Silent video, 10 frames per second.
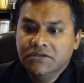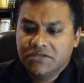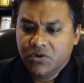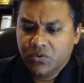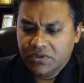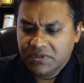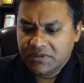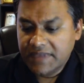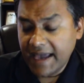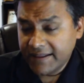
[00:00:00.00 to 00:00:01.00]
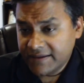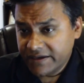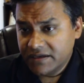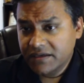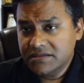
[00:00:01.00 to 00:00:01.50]
So that
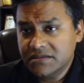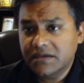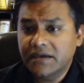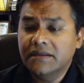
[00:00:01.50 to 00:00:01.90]
there is